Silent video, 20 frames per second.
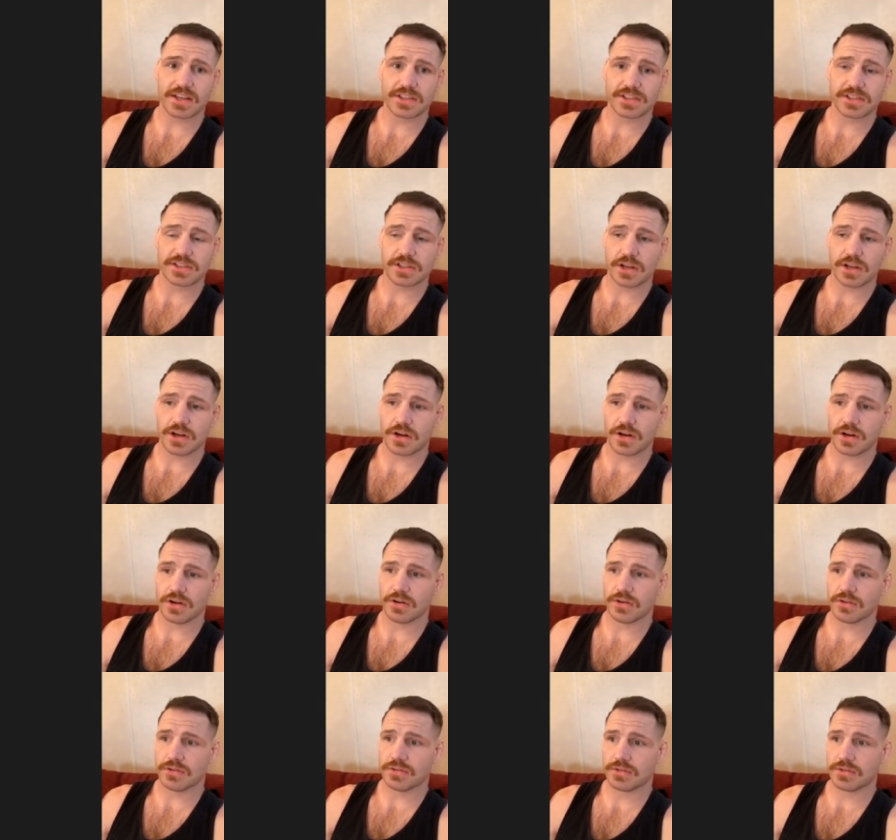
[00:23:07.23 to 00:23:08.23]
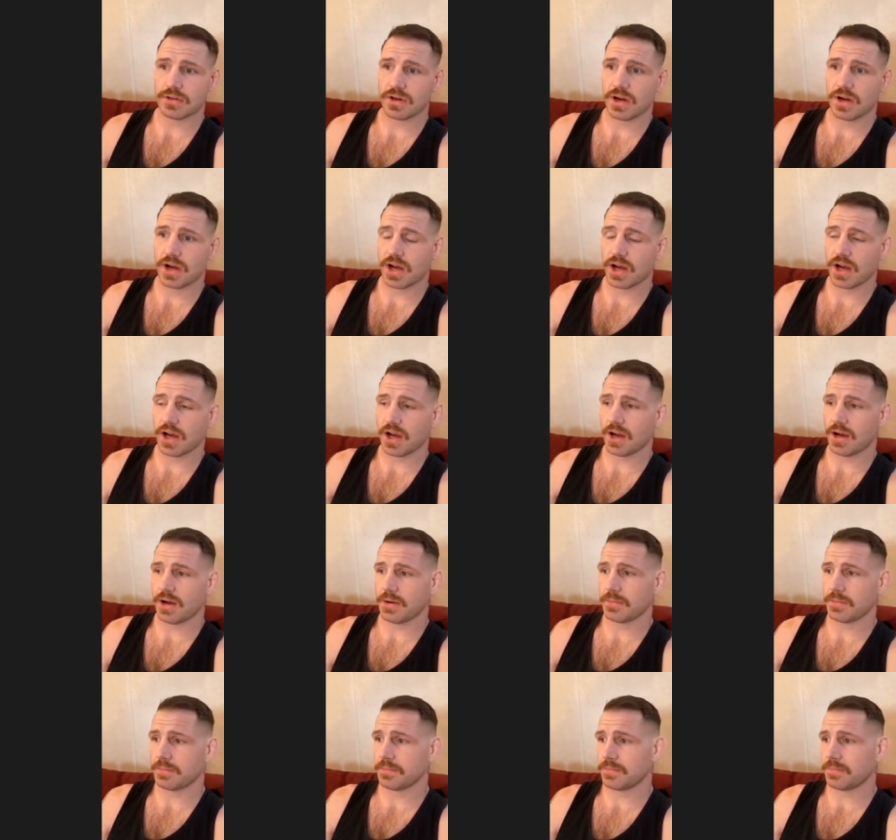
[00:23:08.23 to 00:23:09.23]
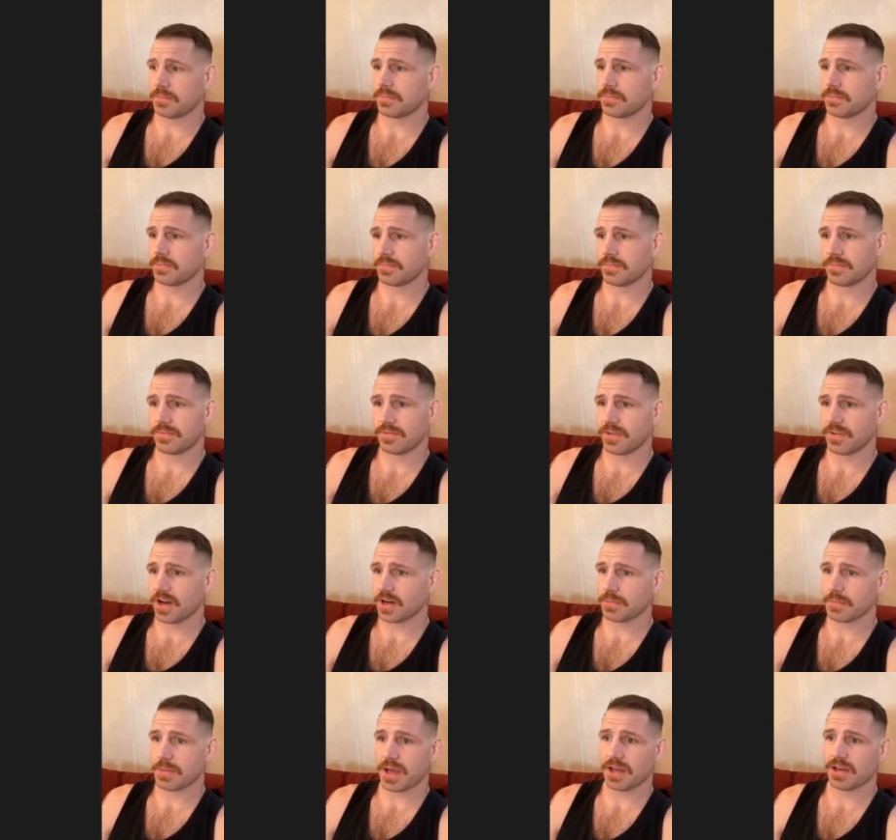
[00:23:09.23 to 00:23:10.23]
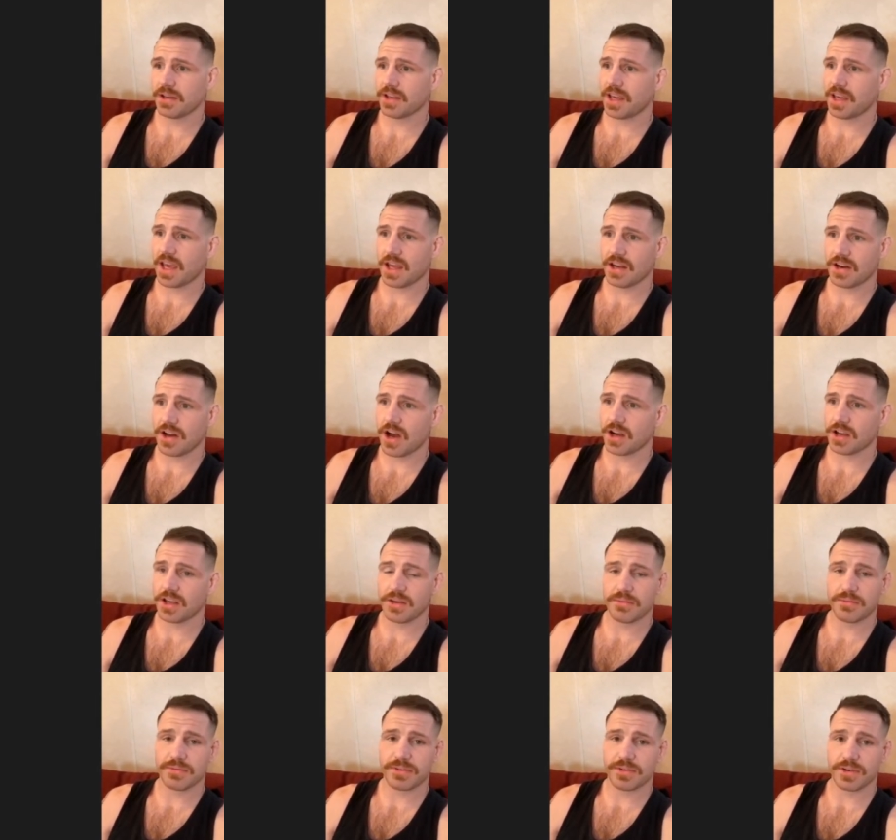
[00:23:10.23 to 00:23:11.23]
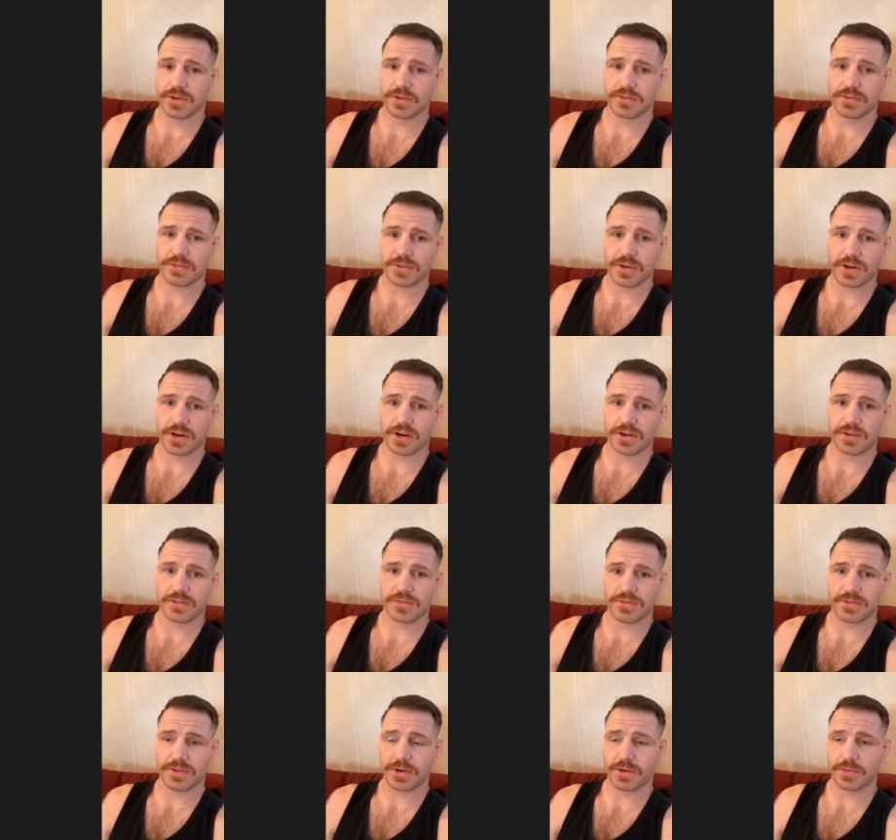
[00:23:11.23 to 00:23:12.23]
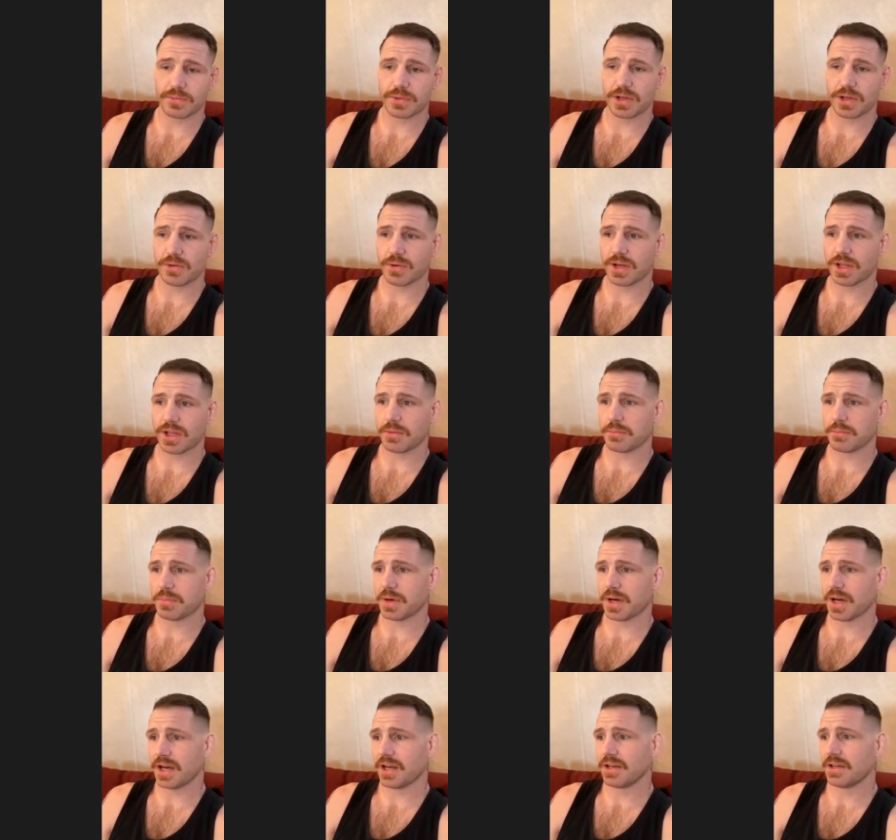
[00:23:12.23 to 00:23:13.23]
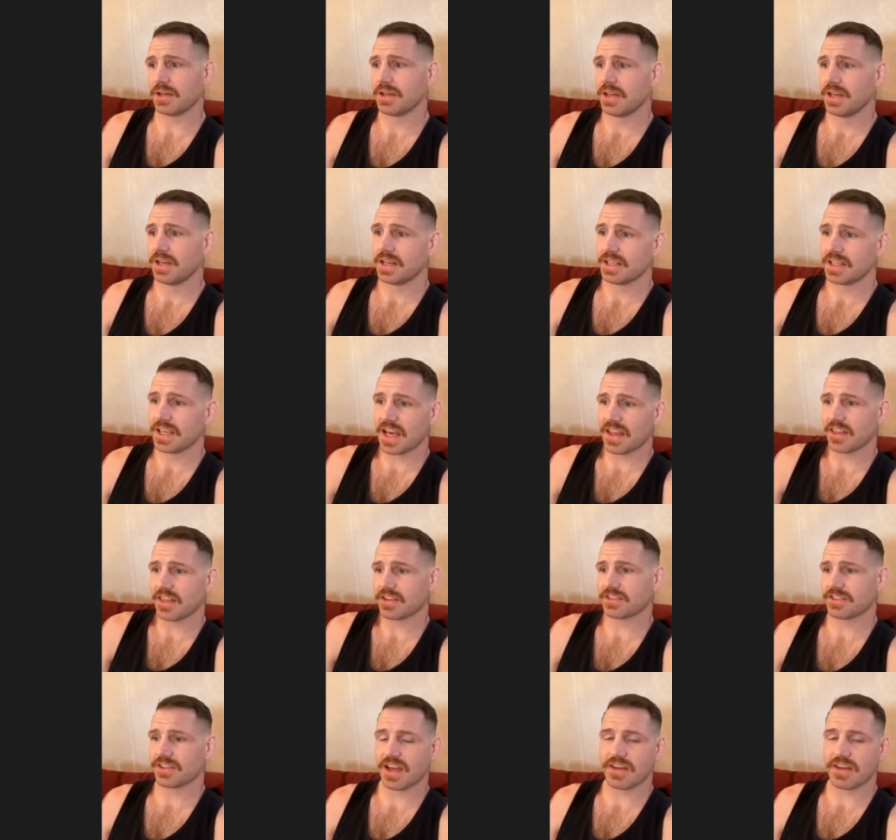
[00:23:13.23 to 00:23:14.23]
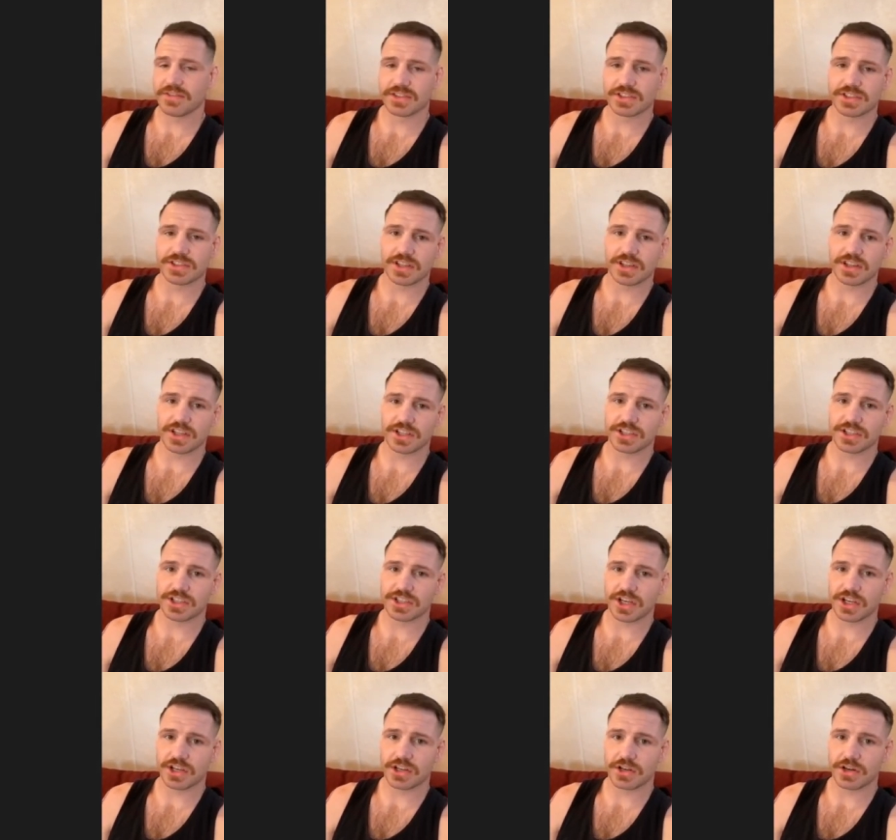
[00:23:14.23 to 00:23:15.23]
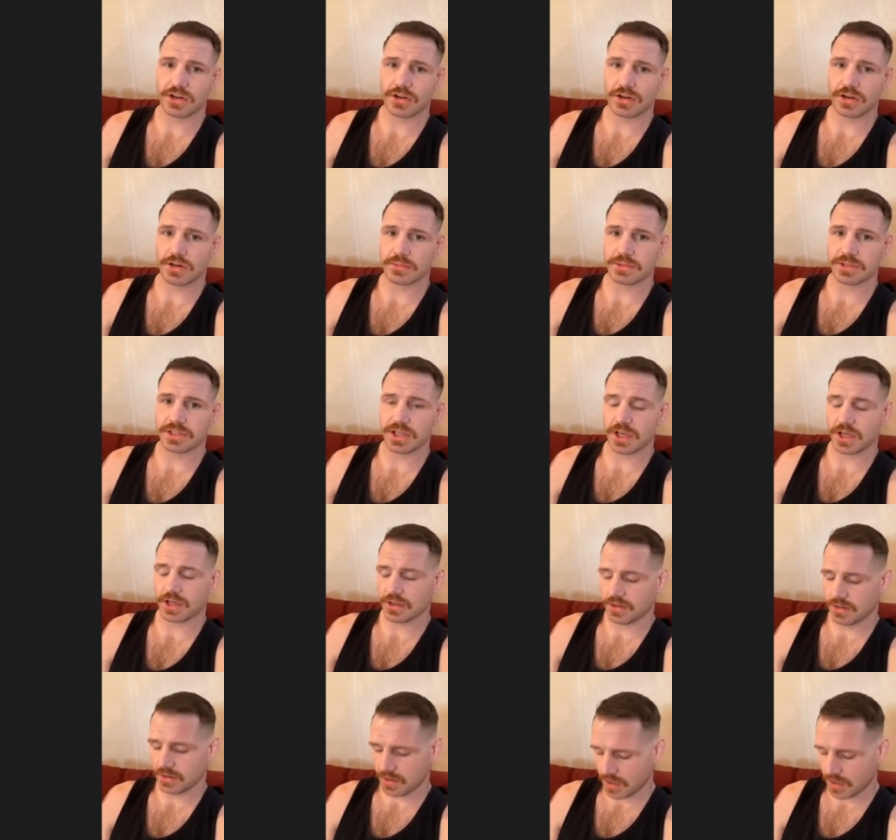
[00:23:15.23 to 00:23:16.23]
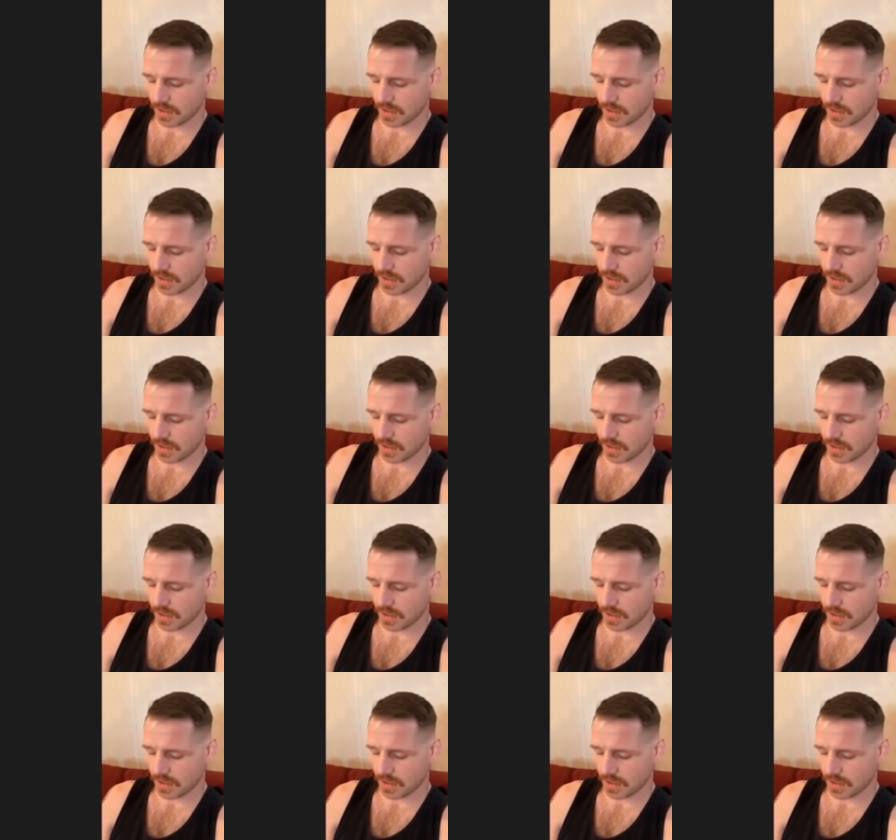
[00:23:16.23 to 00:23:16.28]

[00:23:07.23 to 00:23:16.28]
So, um, fuck, man, you can't knock him for for for doing it, but yeah, there's levels to this shit. You know what I'm saying?